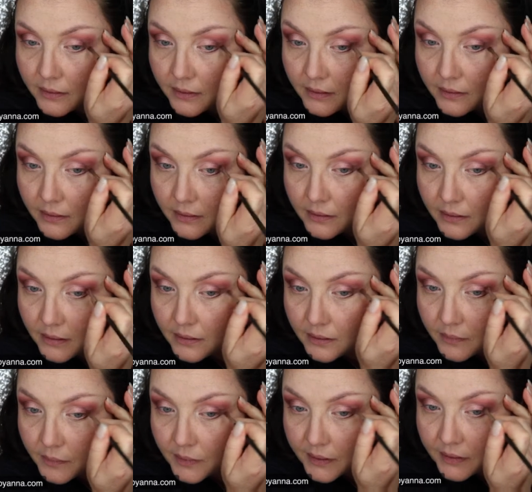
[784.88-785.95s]
here
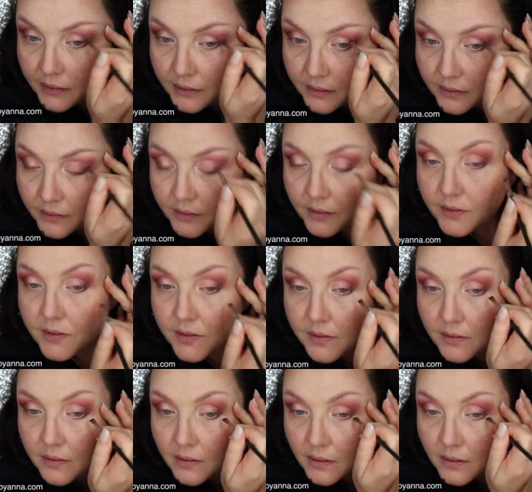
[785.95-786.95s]
and blend it across.